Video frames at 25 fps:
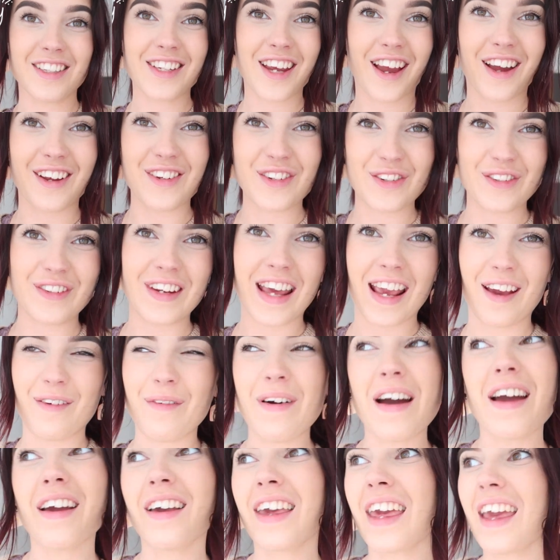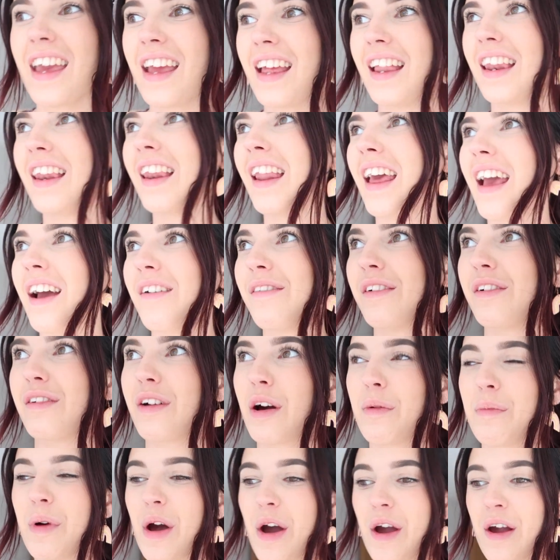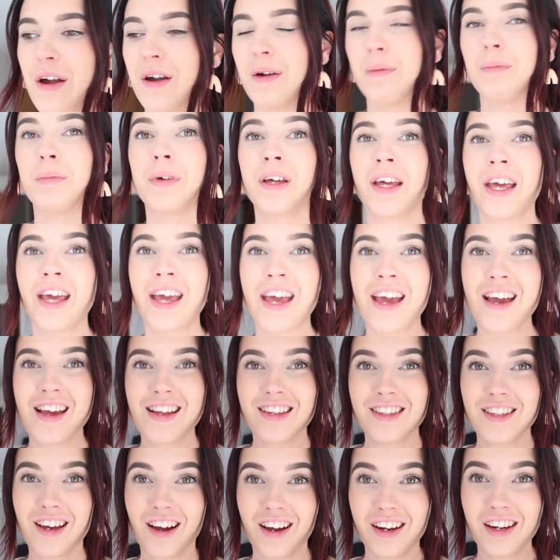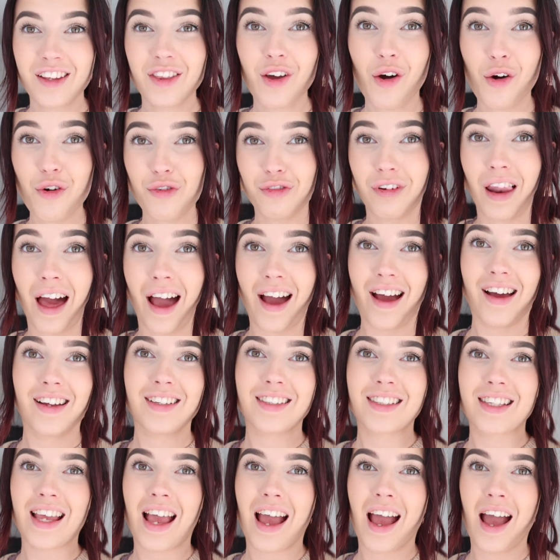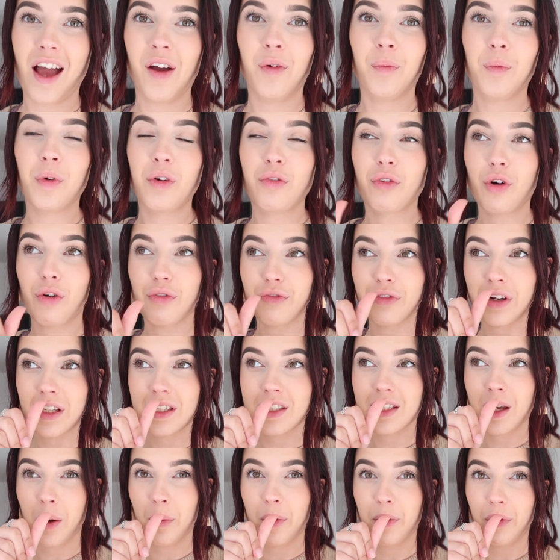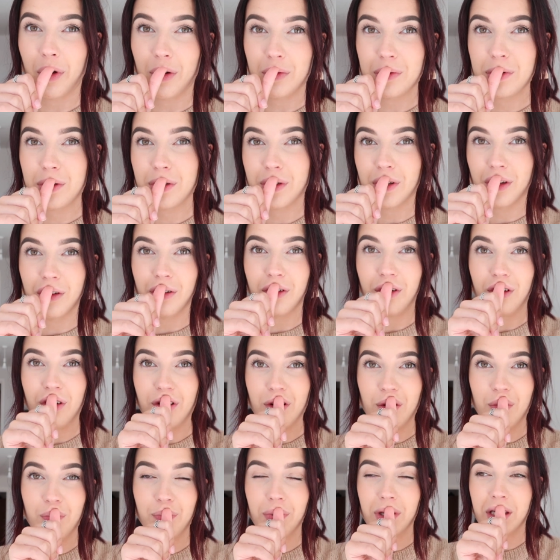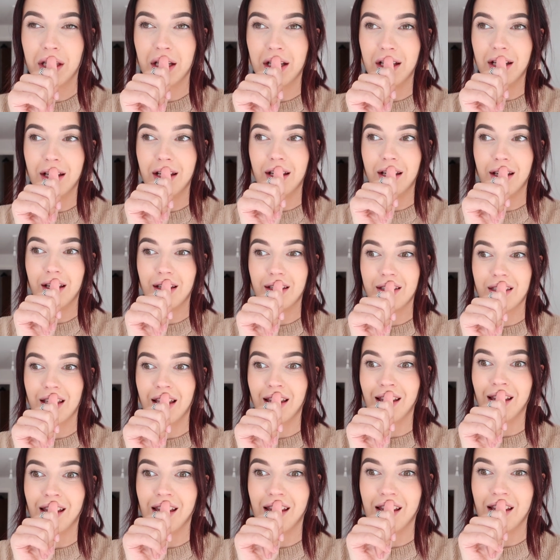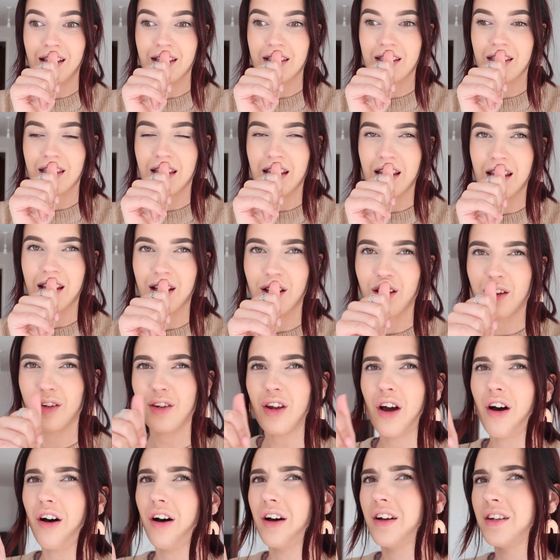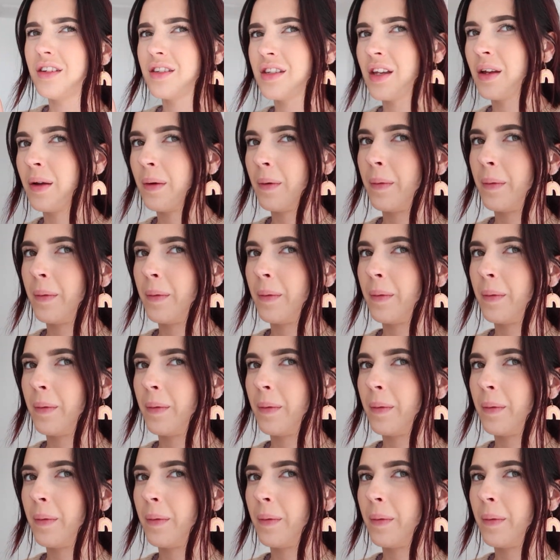church all day working, and we've come home, tidied the whole flat, and we've got friends coming around soon because it is the Noz.